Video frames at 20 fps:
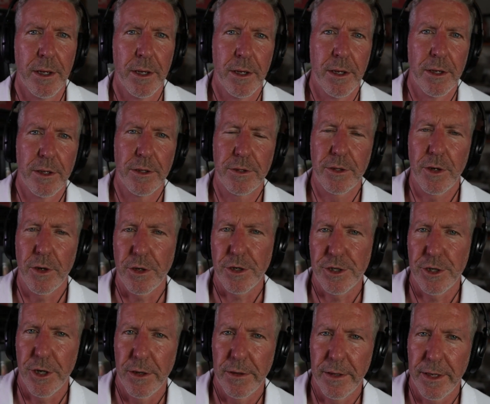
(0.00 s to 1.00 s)
search
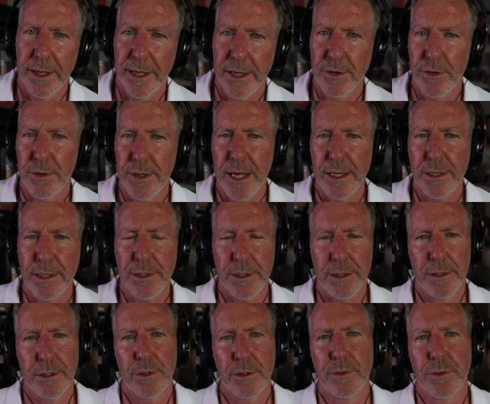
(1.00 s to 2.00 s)
on the internet
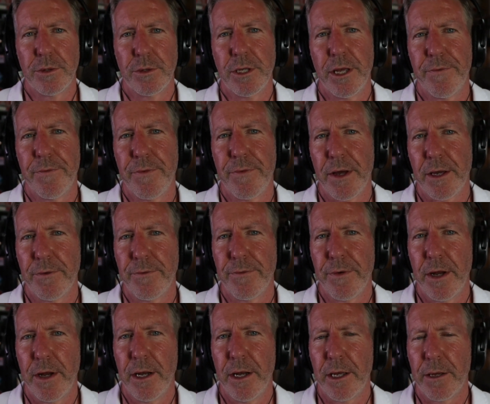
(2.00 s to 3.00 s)
to see if I can find
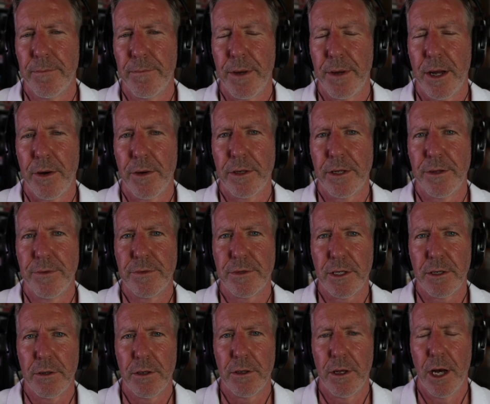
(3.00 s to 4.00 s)
any comparative
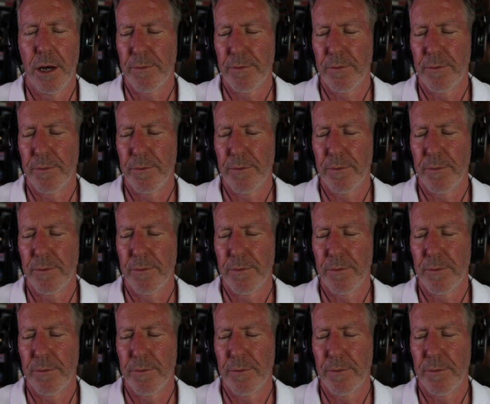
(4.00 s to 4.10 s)
single hop